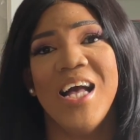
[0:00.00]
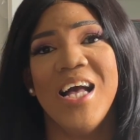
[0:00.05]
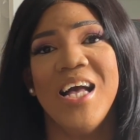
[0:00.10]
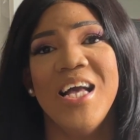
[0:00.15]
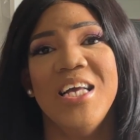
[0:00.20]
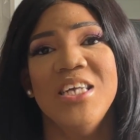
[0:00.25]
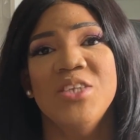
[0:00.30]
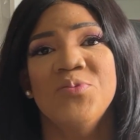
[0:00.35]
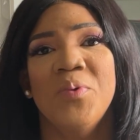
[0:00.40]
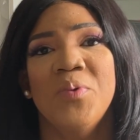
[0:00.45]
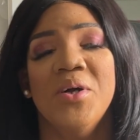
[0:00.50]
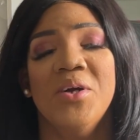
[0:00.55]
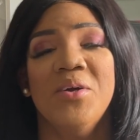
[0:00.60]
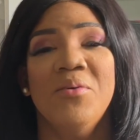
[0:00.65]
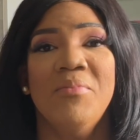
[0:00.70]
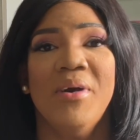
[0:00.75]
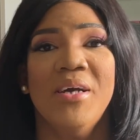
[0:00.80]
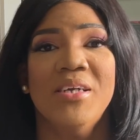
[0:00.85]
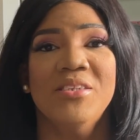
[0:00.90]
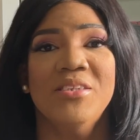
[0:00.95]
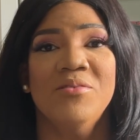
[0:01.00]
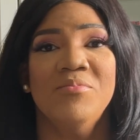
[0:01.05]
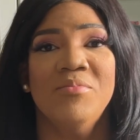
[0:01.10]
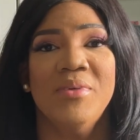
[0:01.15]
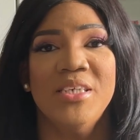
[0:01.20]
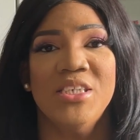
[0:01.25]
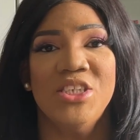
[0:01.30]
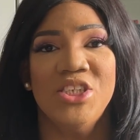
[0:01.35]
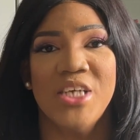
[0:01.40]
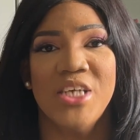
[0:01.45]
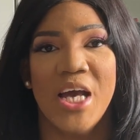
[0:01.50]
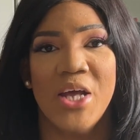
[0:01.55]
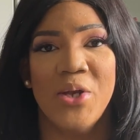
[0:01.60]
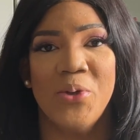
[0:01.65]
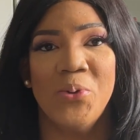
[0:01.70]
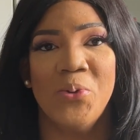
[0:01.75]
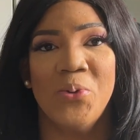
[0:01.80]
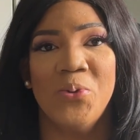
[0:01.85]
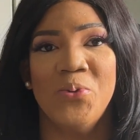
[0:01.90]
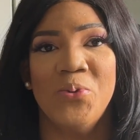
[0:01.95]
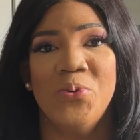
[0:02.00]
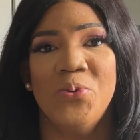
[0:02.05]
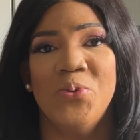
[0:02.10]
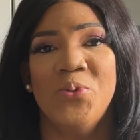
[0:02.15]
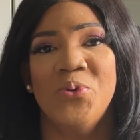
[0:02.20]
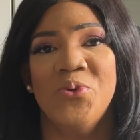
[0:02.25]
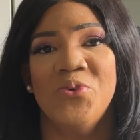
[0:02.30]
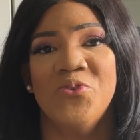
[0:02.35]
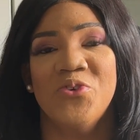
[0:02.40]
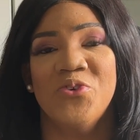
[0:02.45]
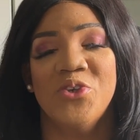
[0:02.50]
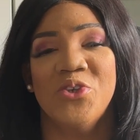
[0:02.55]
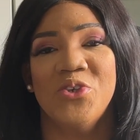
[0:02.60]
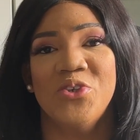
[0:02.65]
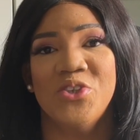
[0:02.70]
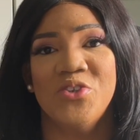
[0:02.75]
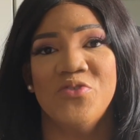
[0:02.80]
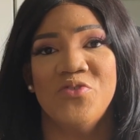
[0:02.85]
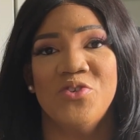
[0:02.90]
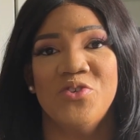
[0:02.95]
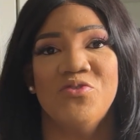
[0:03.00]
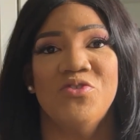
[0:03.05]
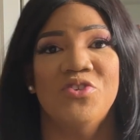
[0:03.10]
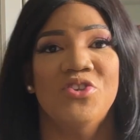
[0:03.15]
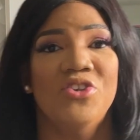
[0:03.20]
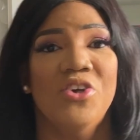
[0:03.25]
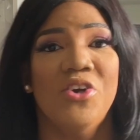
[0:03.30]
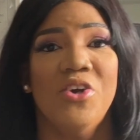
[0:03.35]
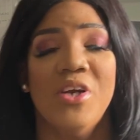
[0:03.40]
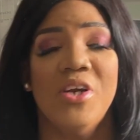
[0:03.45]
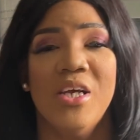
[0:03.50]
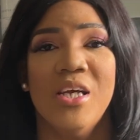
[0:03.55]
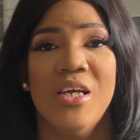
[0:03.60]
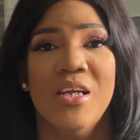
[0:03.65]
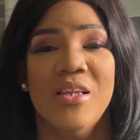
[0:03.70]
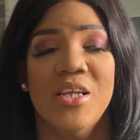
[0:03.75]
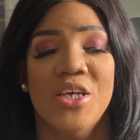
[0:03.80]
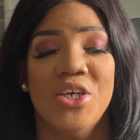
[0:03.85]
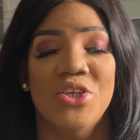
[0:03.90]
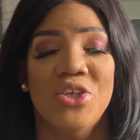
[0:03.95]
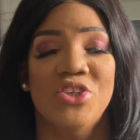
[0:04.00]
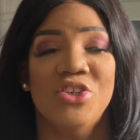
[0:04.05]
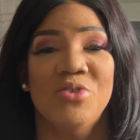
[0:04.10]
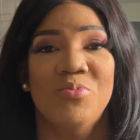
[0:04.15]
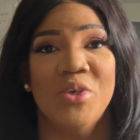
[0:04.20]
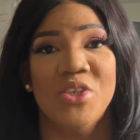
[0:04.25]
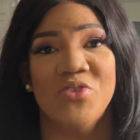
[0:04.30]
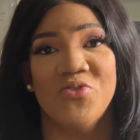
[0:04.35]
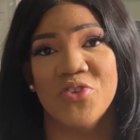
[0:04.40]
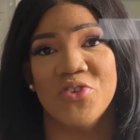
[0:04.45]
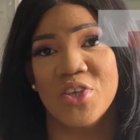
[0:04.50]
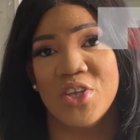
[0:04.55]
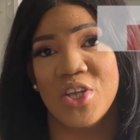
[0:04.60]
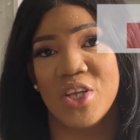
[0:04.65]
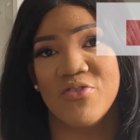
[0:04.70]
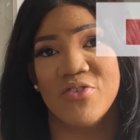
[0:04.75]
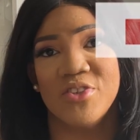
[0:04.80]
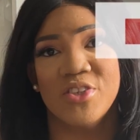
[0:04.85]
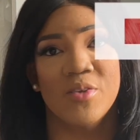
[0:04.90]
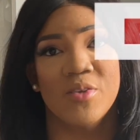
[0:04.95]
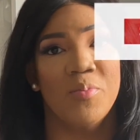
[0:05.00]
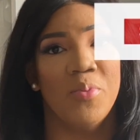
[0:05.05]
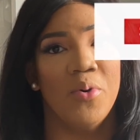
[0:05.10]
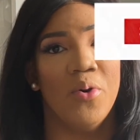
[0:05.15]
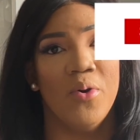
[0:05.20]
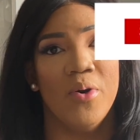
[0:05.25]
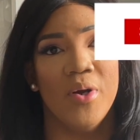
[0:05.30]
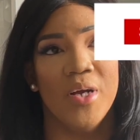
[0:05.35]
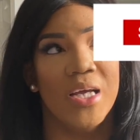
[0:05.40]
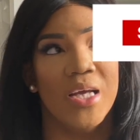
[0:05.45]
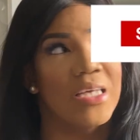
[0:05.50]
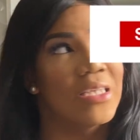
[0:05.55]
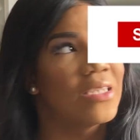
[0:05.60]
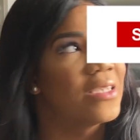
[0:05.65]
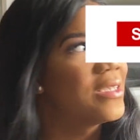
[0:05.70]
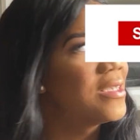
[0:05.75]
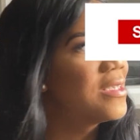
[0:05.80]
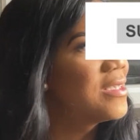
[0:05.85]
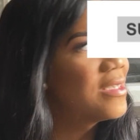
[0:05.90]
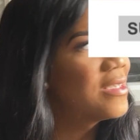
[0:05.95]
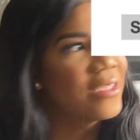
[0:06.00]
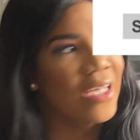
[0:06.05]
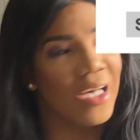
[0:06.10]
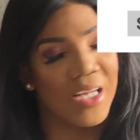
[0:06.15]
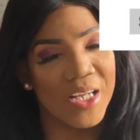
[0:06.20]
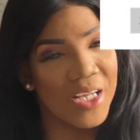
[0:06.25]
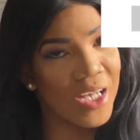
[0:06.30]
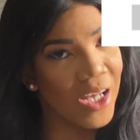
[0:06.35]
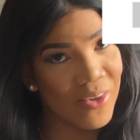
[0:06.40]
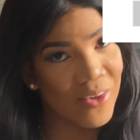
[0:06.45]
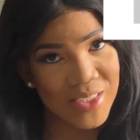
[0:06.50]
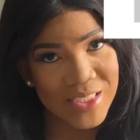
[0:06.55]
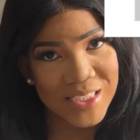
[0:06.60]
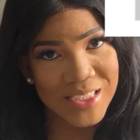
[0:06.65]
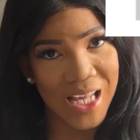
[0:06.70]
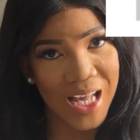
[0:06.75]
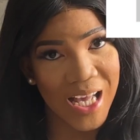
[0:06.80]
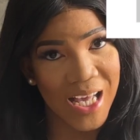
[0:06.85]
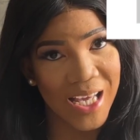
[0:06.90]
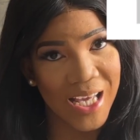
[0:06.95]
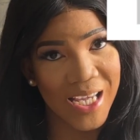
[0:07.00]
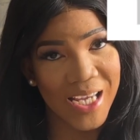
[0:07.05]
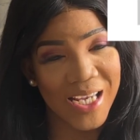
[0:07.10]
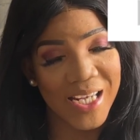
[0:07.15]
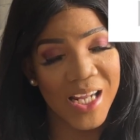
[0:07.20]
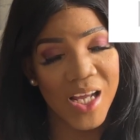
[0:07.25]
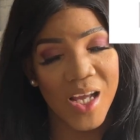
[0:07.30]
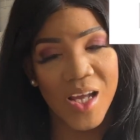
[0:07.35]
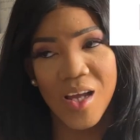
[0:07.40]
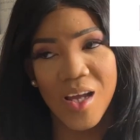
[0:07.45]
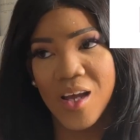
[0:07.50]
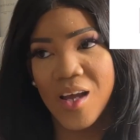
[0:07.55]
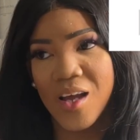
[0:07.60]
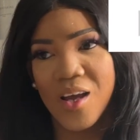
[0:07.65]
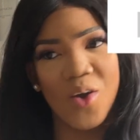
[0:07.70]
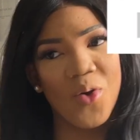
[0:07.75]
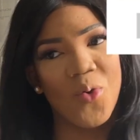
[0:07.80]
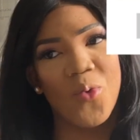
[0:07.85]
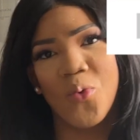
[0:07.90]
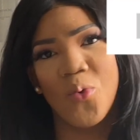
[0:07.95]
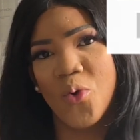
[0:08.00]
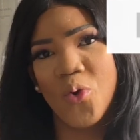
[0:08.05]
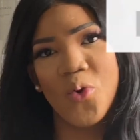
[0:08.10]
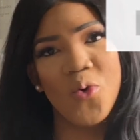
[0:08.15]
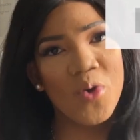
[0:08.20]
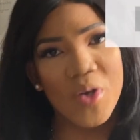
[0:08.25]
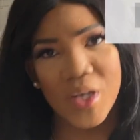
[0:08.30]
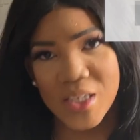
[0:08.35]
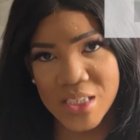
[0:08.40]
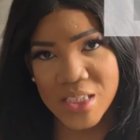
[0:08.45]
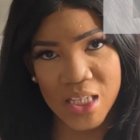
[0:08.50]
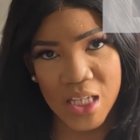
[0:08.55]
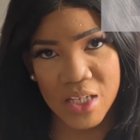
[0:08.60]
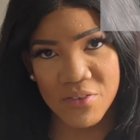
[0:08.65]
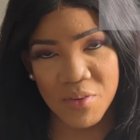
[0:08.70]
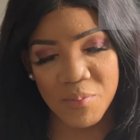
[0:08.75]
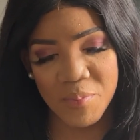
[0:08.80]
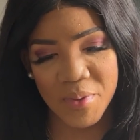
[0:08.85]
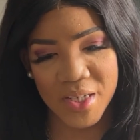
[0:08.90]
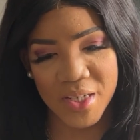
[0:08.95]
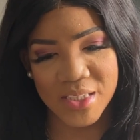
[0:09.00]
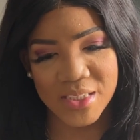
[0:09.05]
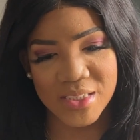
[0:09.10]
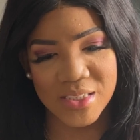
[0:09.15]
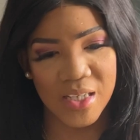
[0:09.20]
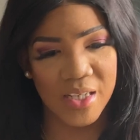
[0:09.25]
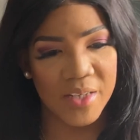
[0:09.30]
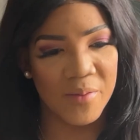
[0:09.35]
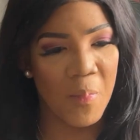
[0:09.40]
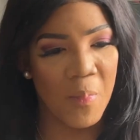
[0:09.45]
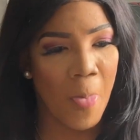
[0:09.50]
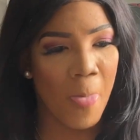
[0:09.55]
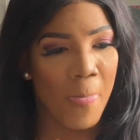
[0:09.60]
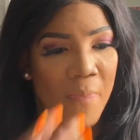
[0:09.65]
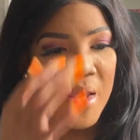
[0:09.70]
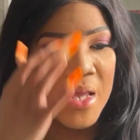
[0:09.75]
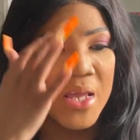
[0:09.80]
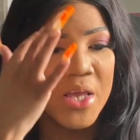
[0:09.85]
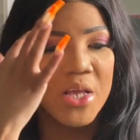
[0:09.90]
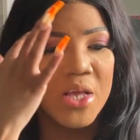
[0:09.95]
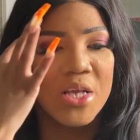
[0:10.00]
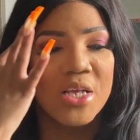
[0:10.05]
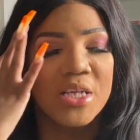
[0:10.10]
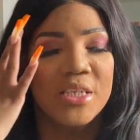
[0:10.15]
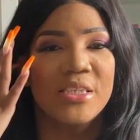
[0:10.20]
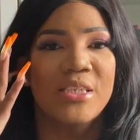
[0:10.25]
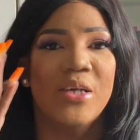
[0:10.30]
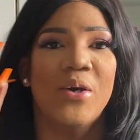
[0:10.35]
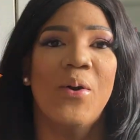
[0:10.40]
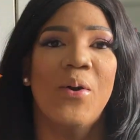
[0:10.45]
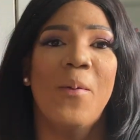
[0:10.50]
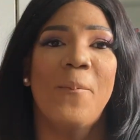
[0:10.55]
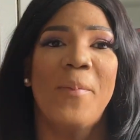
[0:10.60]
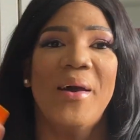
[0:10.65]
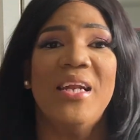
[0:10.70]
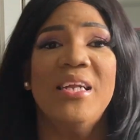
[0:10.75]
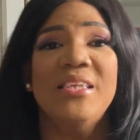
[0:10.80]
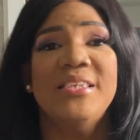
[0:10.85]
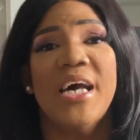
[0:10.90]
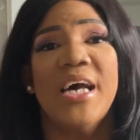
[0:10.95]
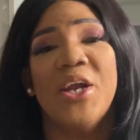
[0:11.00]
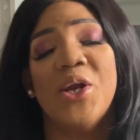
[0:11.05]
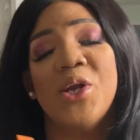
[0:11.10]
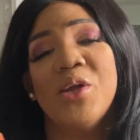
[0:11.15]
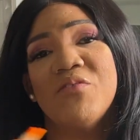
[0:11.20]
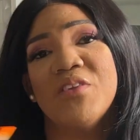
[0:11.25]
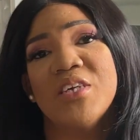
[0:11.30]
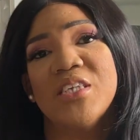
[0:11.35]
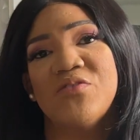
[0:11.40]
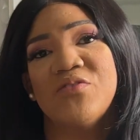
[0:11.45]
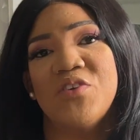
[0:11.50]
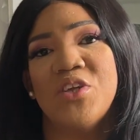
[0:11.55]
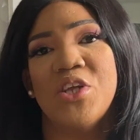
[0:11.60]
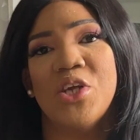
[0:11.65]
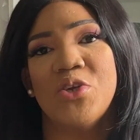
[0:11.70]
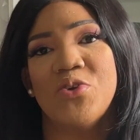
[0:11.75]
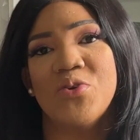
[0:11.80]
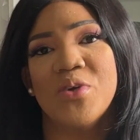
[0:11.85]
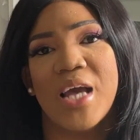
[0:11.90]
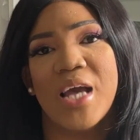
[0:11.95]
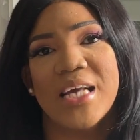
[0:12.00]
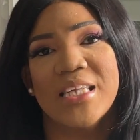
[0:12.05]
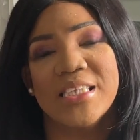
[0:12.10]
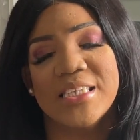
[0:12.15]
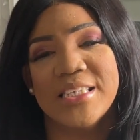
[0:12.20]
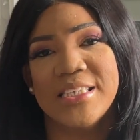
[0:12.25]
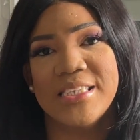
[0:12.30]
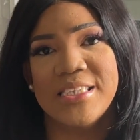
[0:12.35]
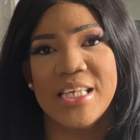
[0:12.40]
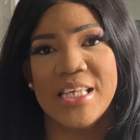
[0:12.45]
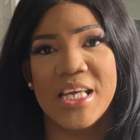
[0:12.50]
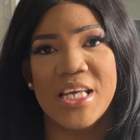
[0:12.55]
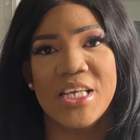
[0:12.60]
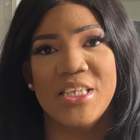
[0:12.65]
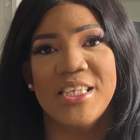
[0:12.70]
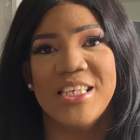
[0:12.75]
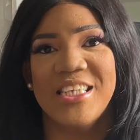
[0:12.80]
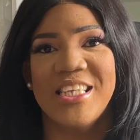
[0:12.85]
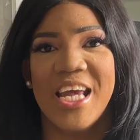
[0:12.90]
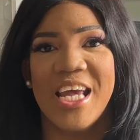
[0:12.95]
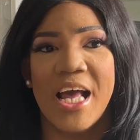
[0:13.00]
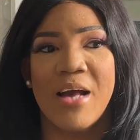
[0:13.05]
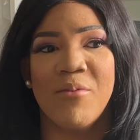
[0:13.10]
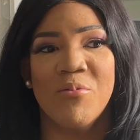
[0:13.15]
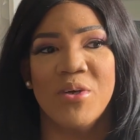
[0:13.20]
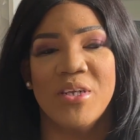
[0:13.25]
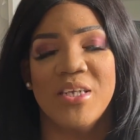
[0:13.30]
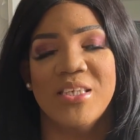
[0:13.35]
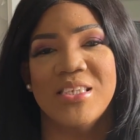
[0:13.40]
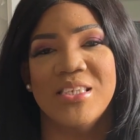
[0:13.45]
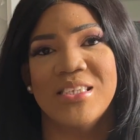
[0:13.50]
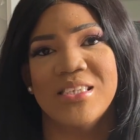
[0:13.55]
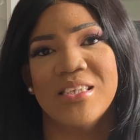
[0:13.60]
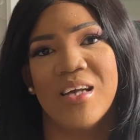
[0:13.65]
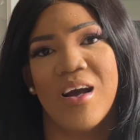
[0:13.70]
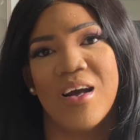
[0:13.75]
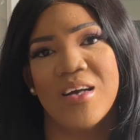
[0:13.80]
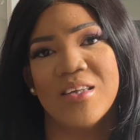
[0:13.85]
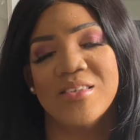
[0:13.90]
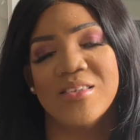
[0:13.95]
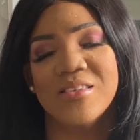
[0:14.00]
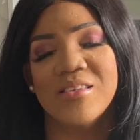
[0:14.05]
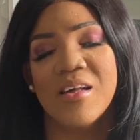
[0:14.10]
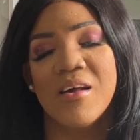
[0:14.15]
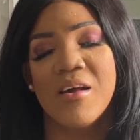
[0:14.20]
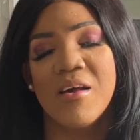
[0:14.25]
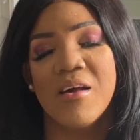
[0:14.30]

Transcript: guys, welcome back to my channel. For those of you returning, thank you so much for the love and support. It's sunny outside. Who doesn't love a bit of sun? So by the title of this video, you guys can see today I'm going to discuss